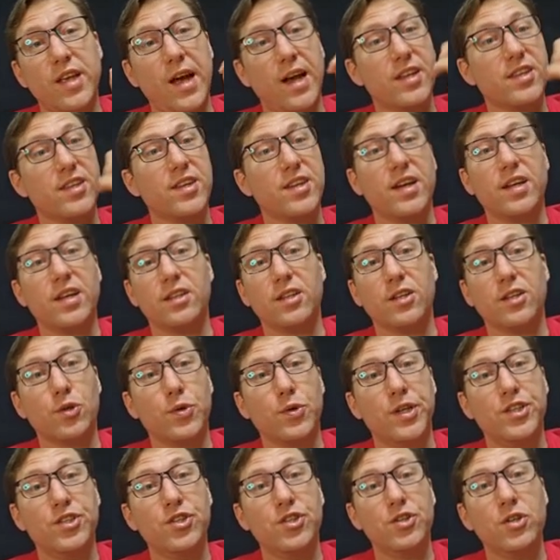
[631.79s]
exile a
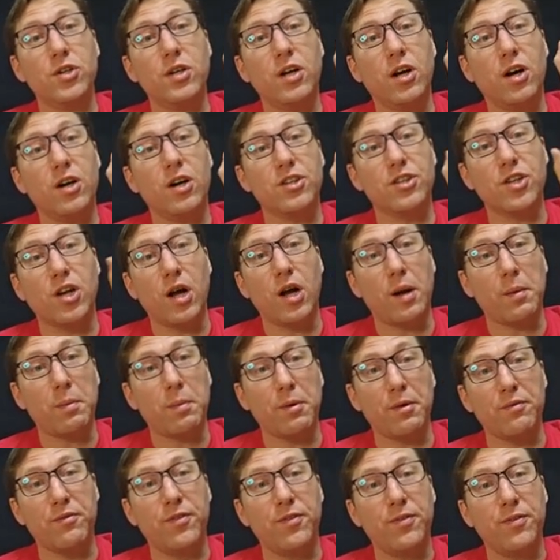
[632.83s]
creature on top
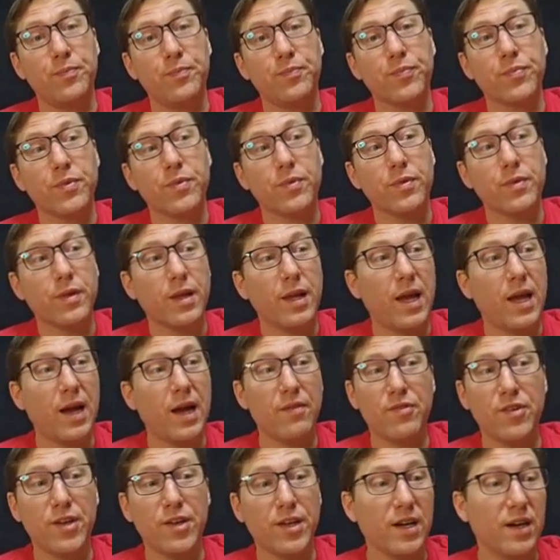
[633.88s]
of
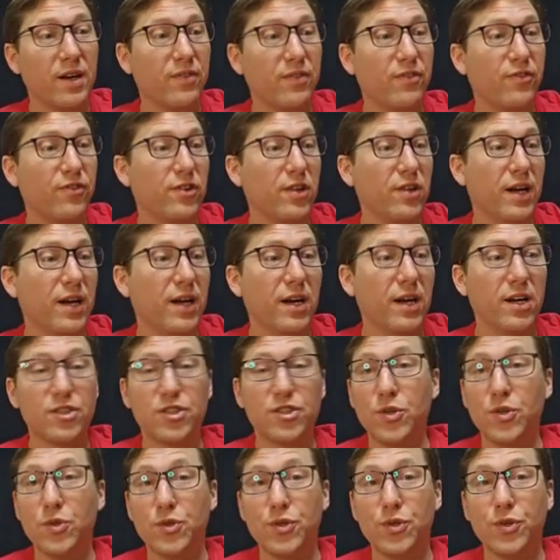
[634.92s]
having a
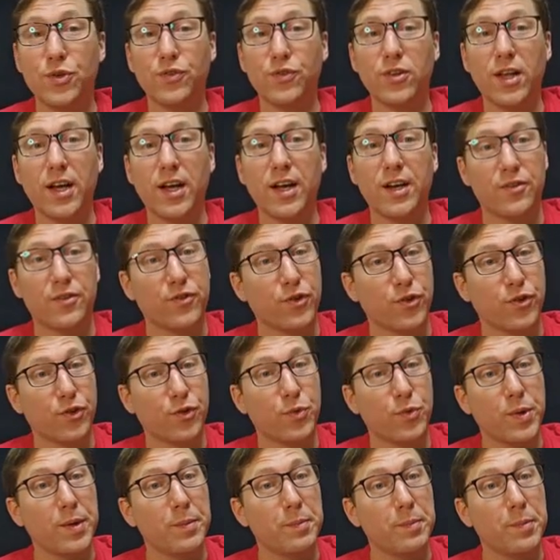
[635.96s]
2/2 flyer for
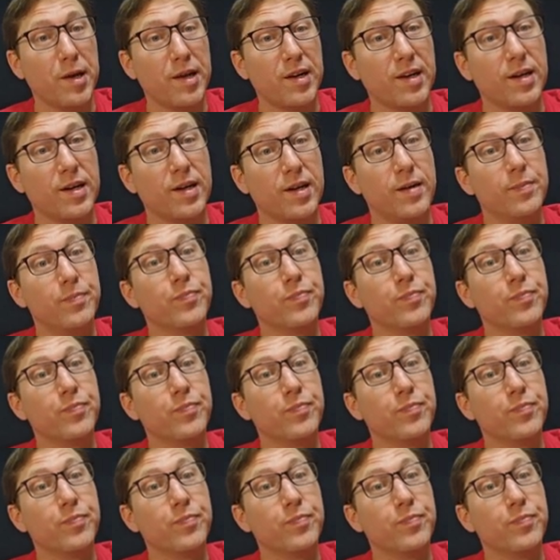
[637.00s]
3 mana.